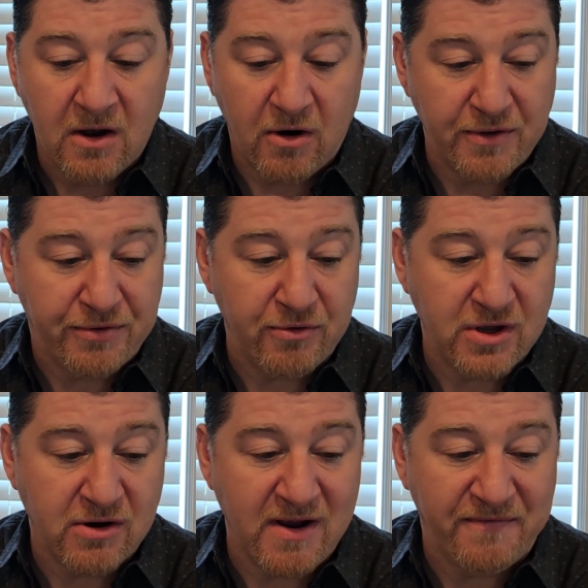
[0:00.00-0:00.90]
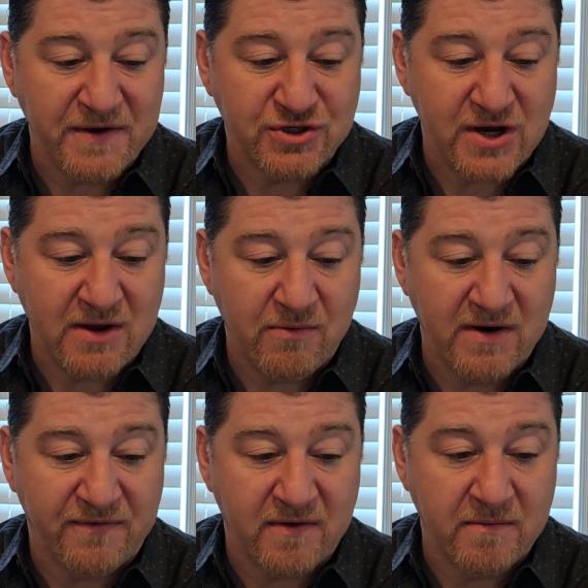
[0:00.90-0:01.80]
Our 30-year FHA
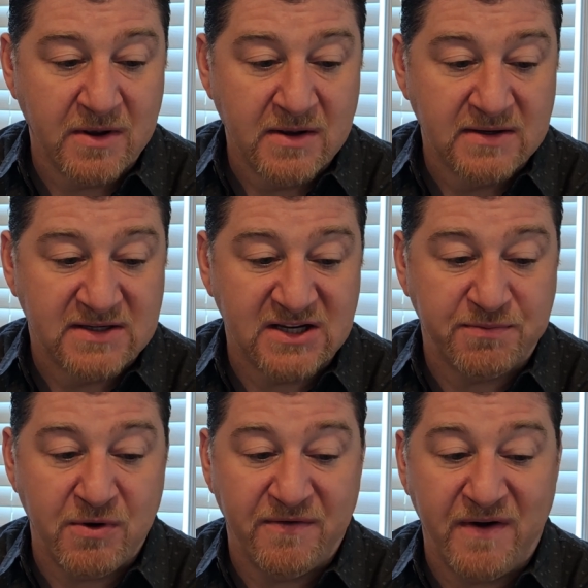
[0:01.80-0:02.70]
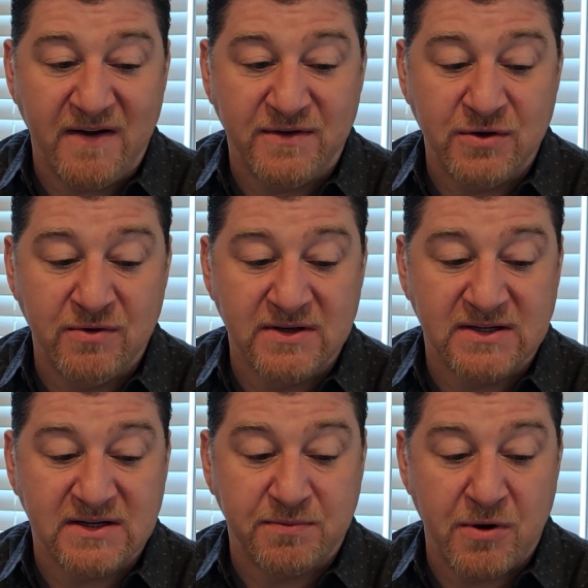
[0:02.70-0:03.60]
went from 6.52 to
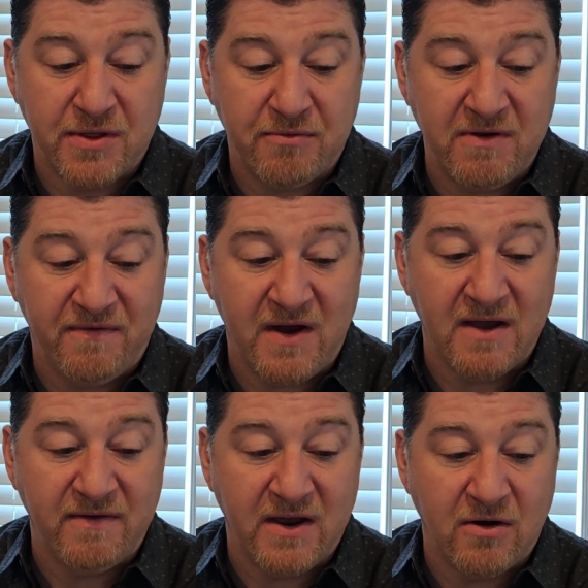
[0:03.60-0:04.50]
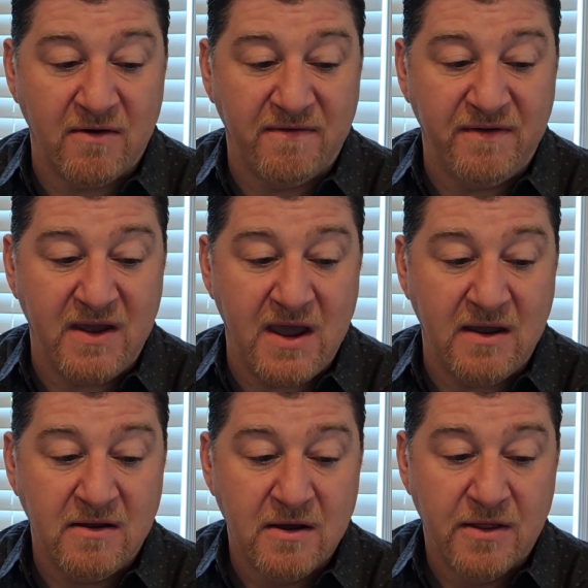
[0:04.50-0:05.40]
6.35, and our
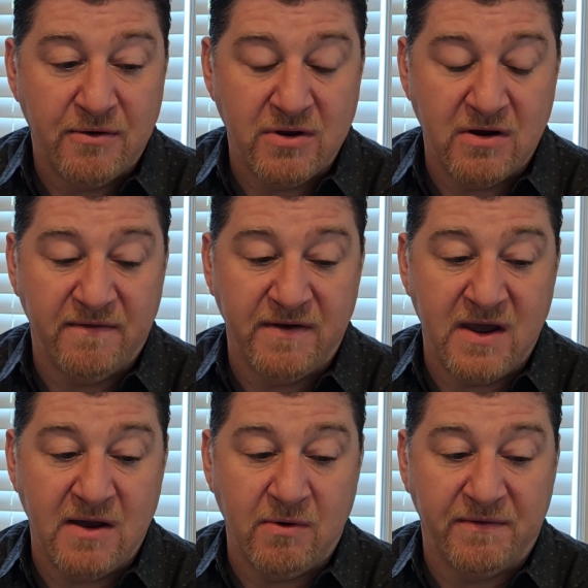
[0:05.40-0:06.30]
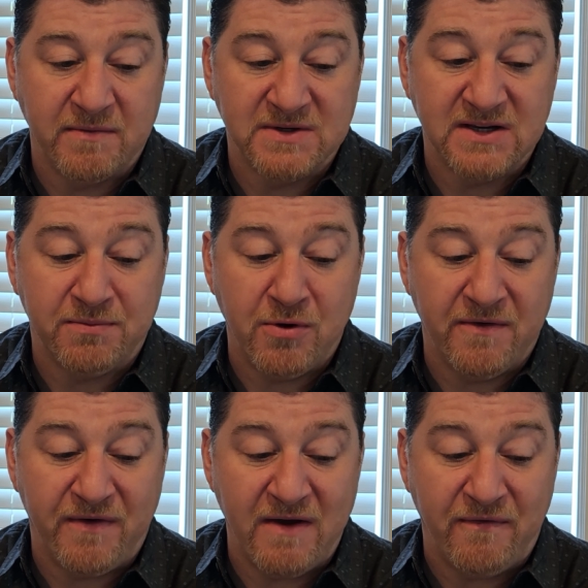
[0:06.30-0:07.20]
VA, 30-year VA, went from
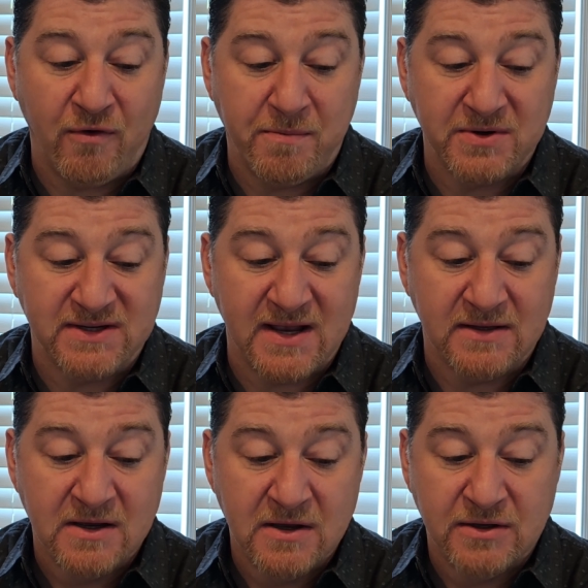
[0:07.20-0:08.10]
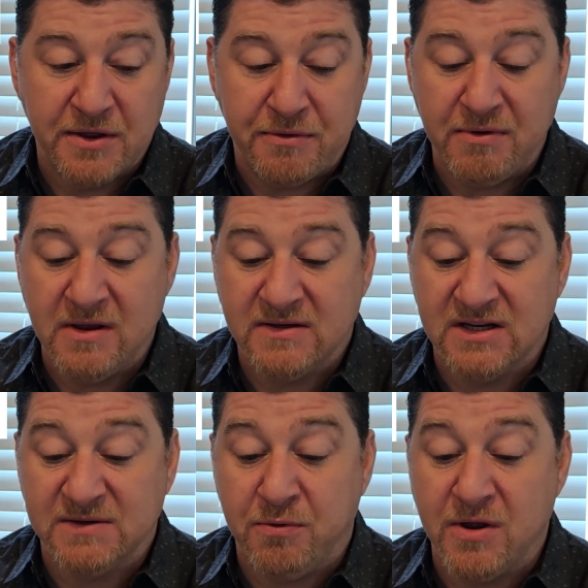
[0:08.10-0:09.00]
6.54% to
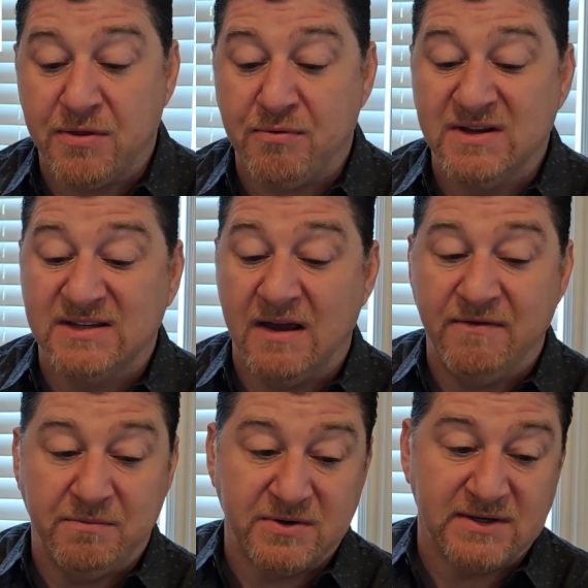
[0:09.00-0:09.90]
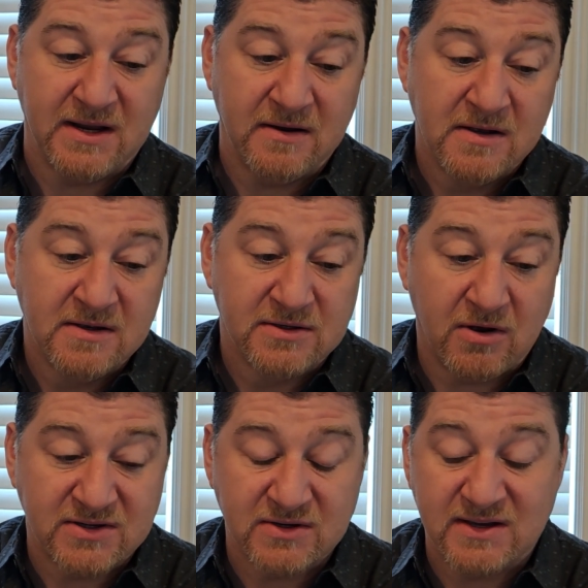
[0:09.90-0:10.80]
6.37%. So
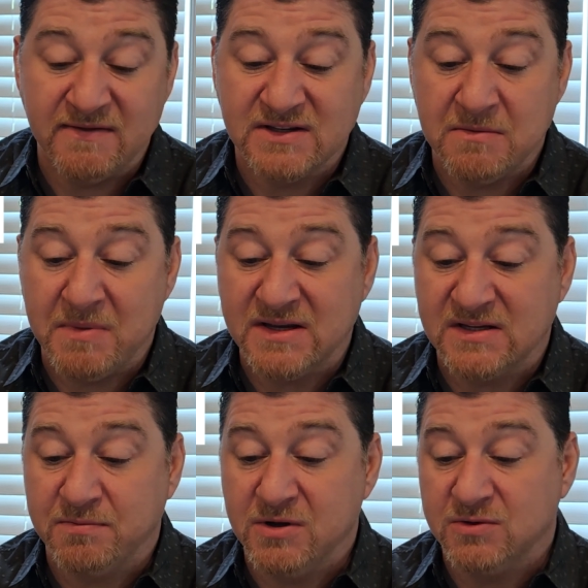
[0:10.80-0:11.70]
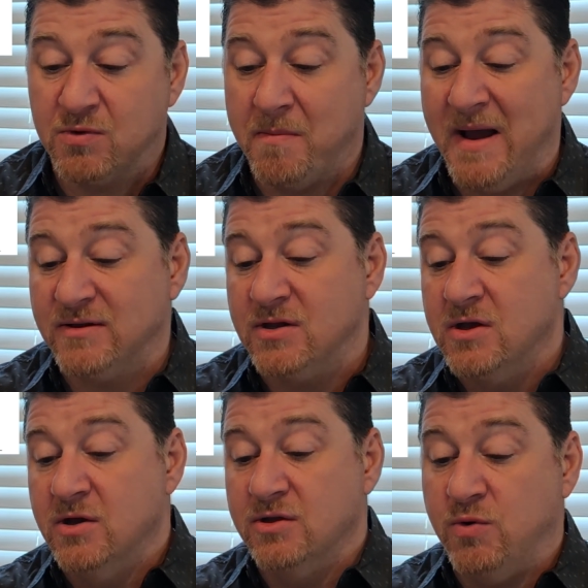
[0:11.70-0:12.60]
also 17 basis points. We're about
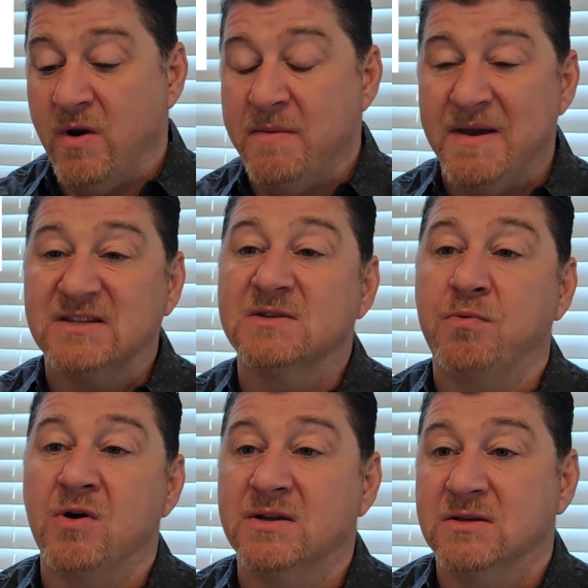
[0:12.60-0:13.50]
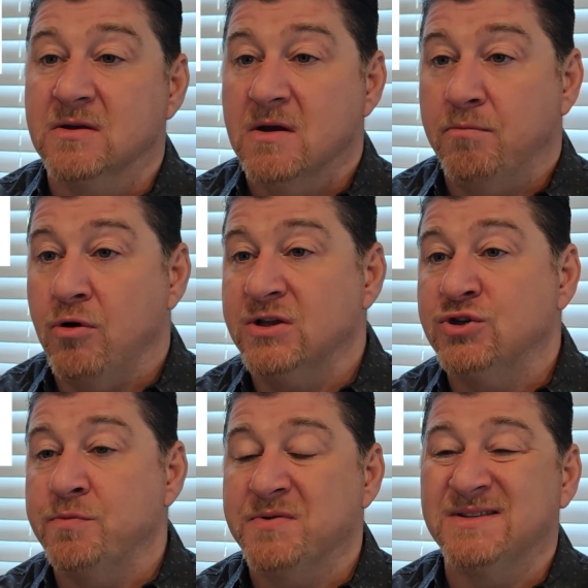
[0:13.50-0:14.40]
20 basis points,
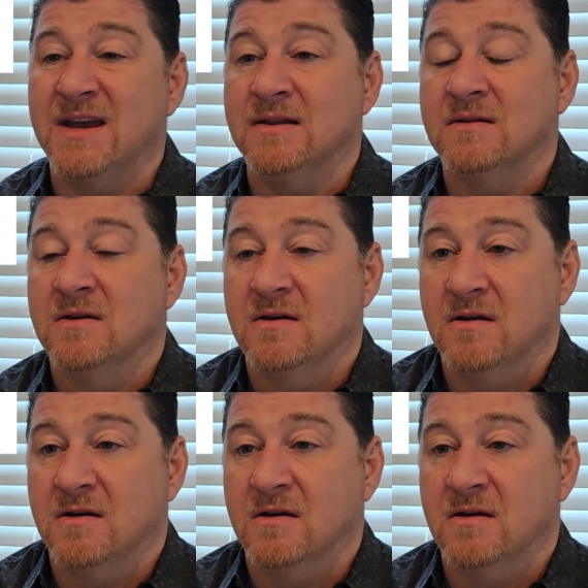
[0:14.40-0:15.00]
0.2%